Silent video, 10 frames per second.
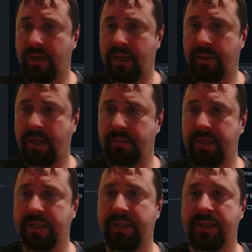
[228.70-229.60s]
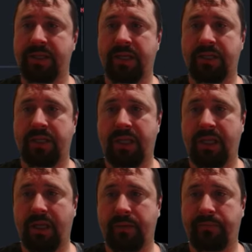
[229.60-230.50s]
We come down to this section
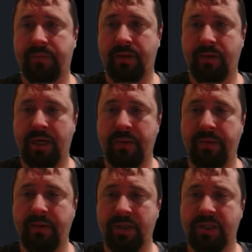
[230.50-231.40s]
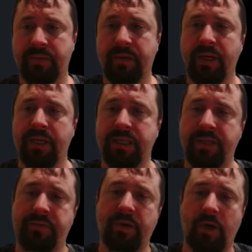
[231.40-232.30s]
here, all right? We've got some
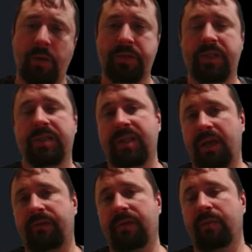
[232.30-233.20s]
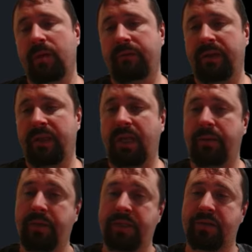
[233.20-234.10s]
different options here for moving the
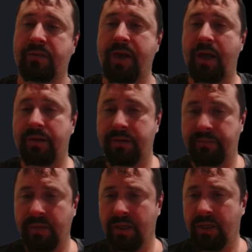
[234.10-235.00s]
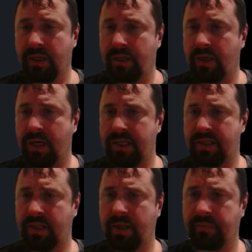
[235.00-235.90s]
images around. All right,
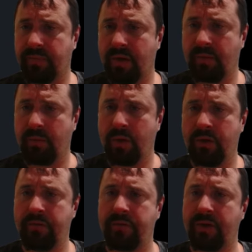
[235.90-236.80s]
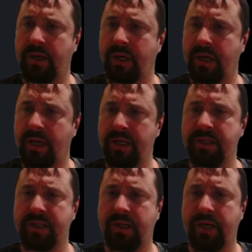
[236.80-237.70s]
so move
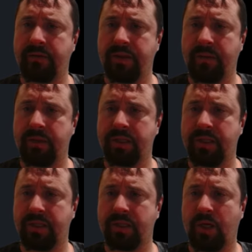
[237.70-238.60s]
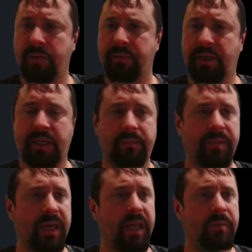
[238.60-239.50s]
inside of the image to the top,
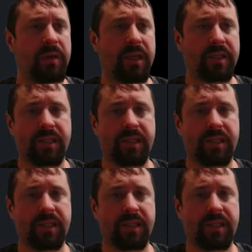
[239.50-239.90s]
P plus